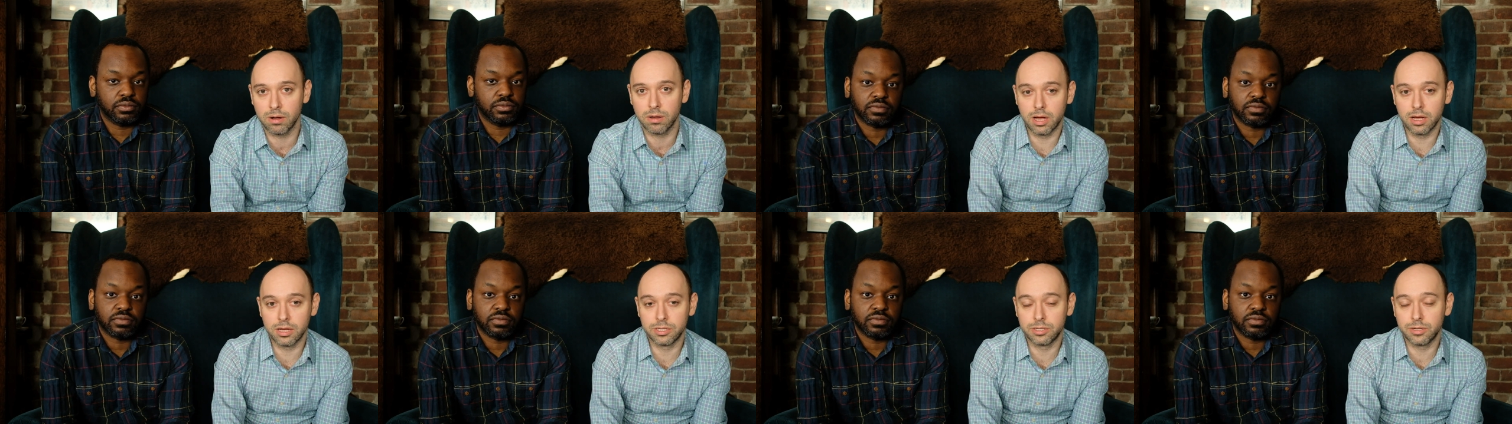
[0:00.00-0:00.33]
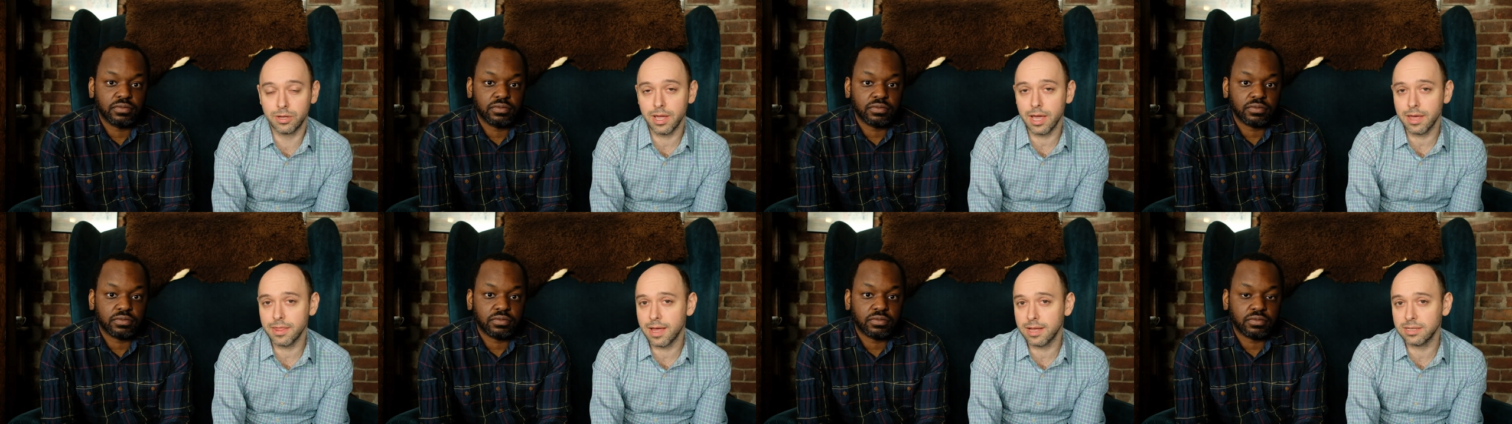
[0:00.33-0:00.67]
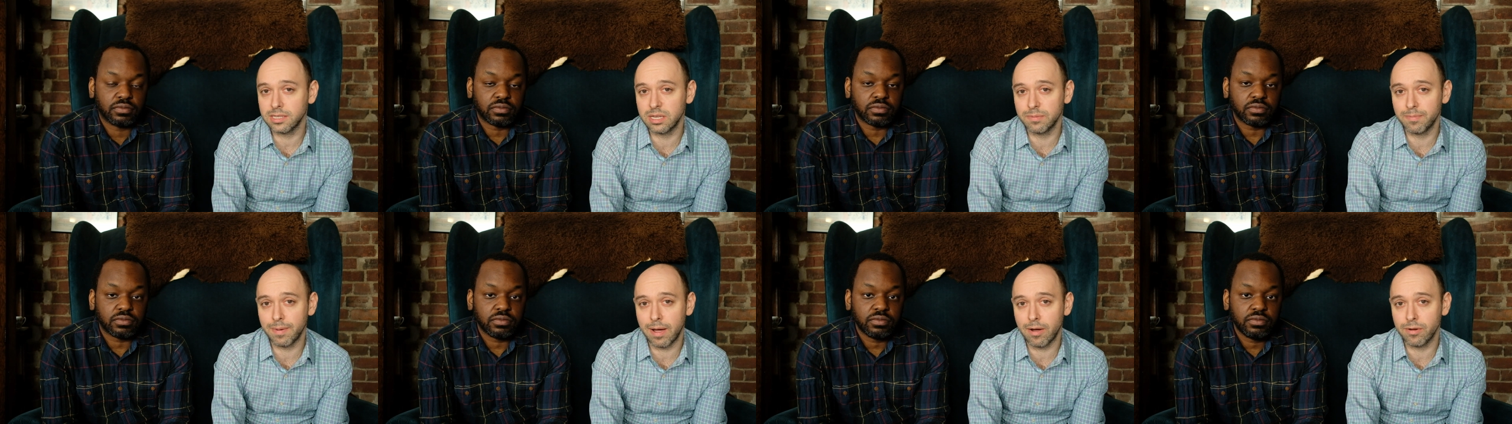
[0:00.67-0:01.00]
Speaker 1: Uh, so yeah,
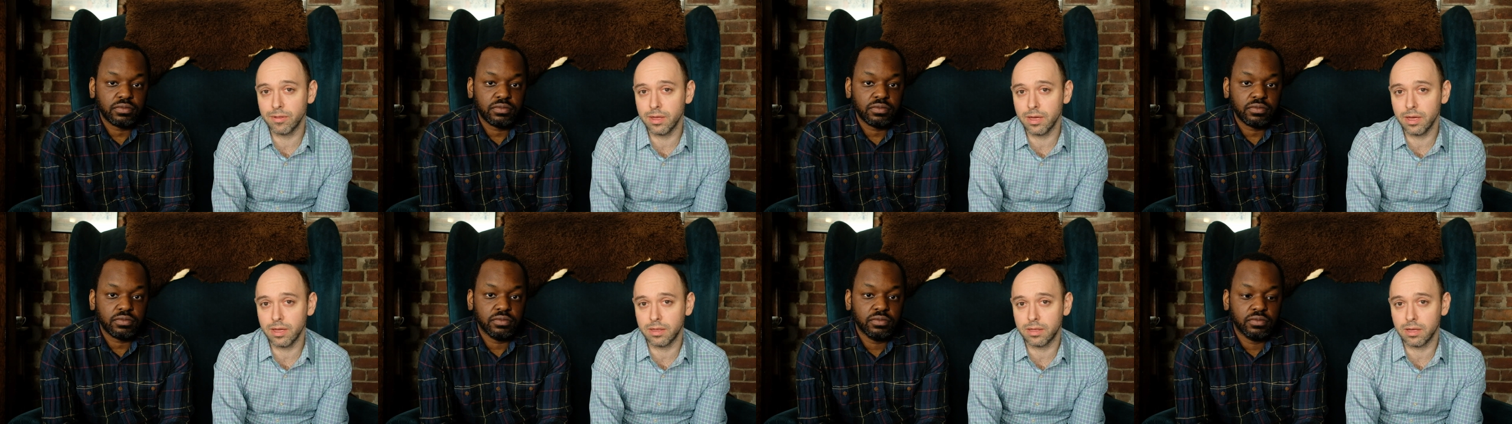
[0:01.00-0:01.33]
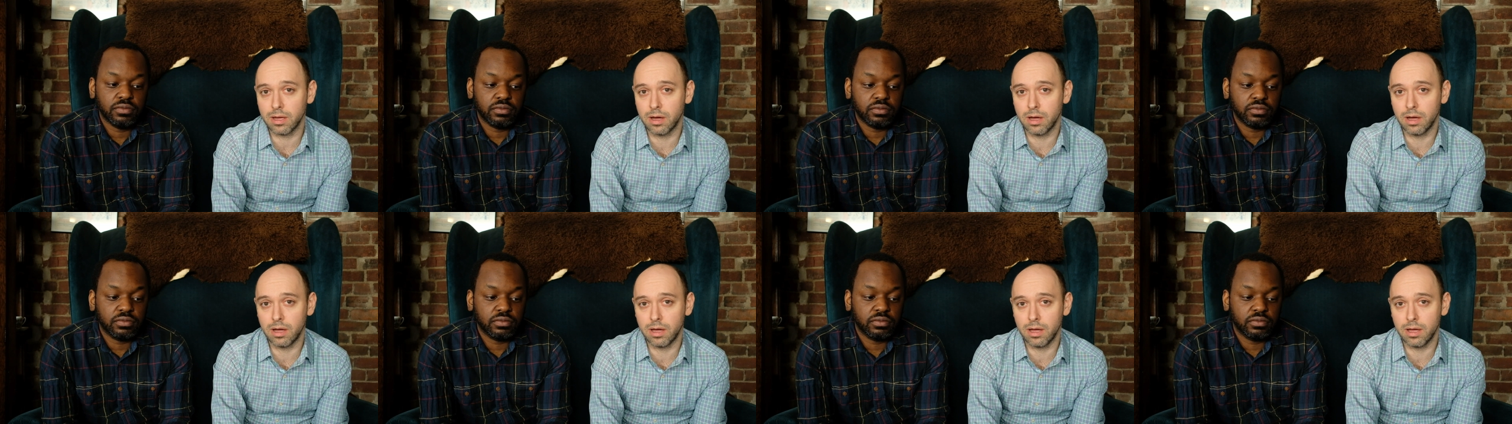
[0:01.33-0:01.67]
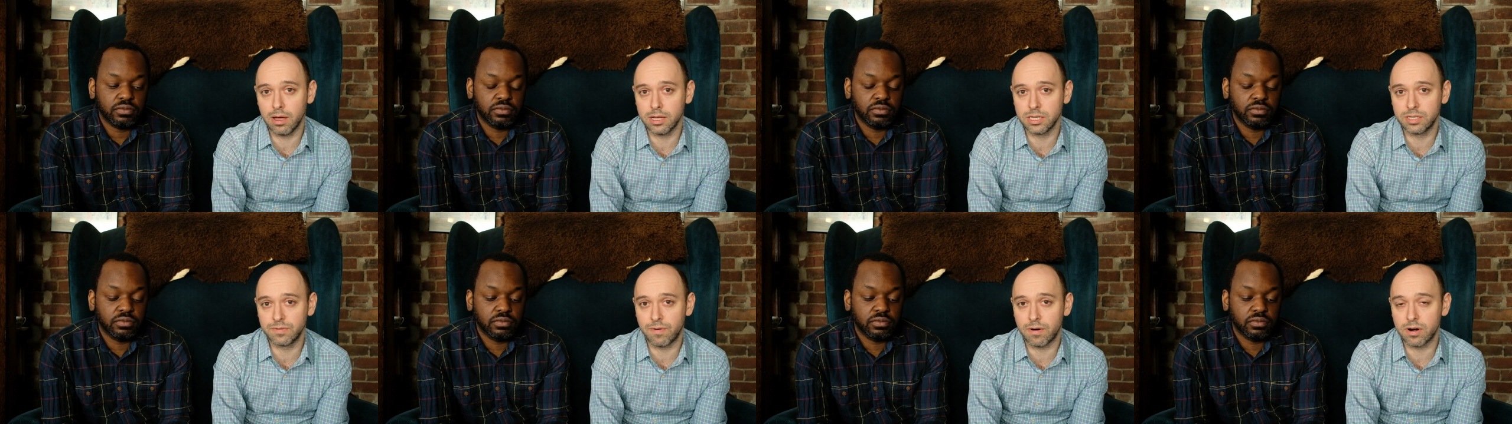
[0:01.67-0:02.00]
that's about it uh,
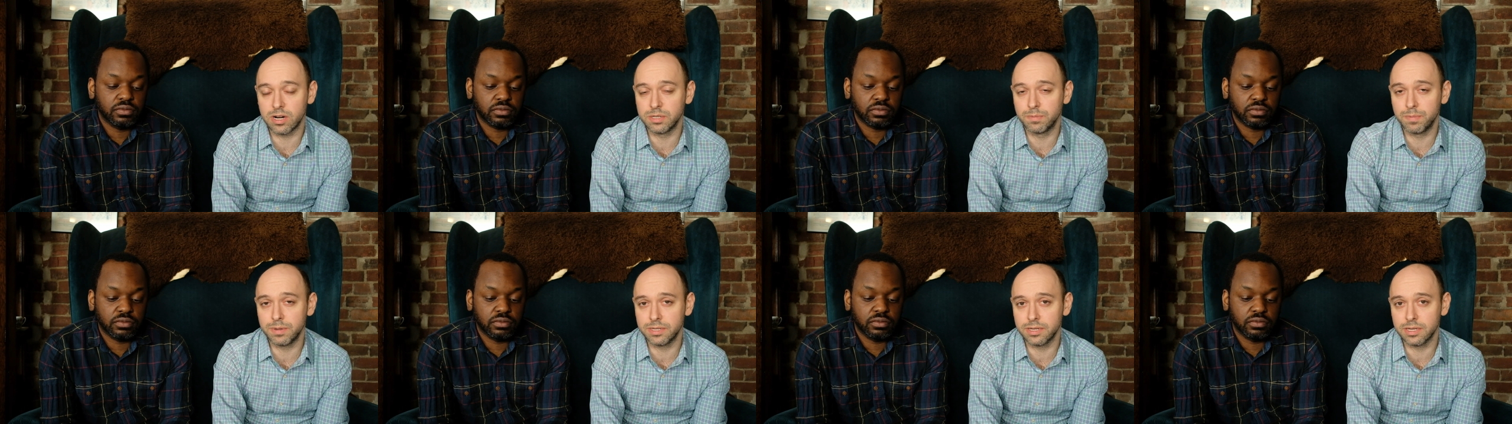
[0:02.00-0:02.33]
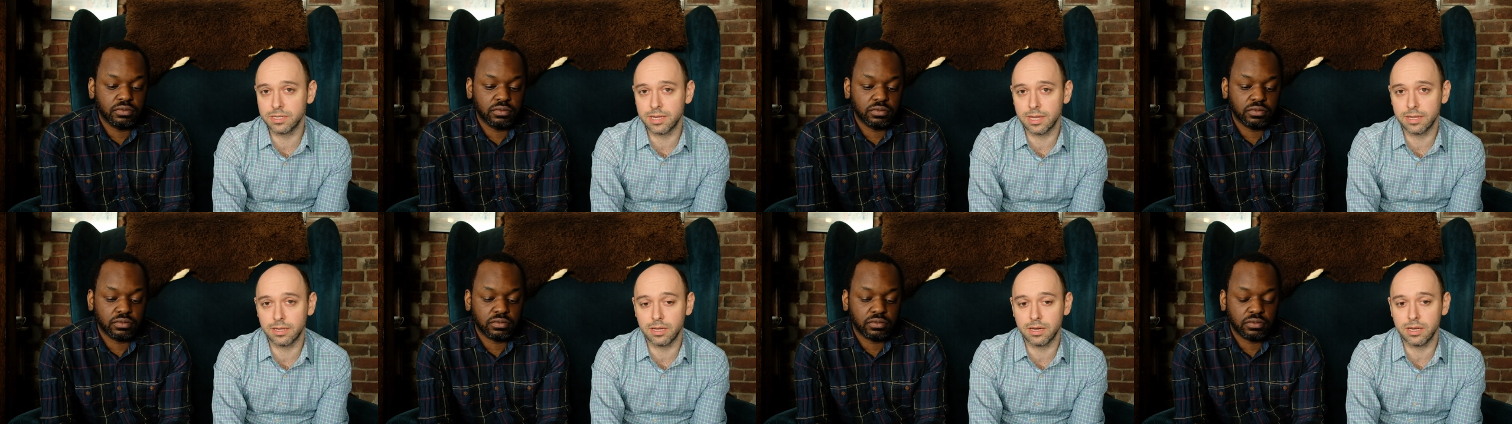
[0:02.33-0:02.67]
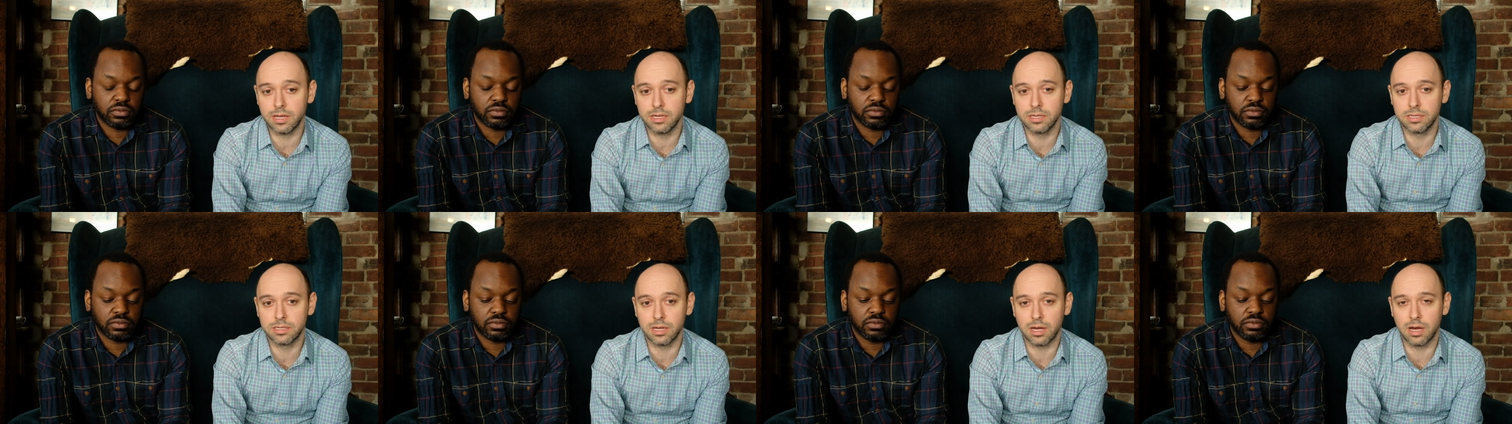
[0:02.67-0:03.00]
as far as business
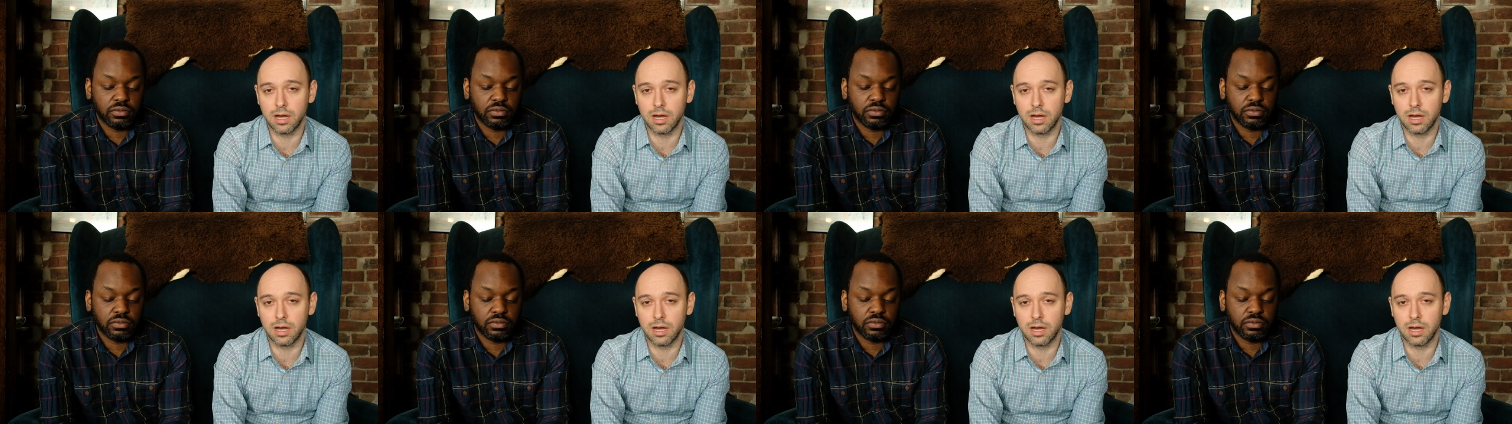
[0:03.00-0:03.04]
entities.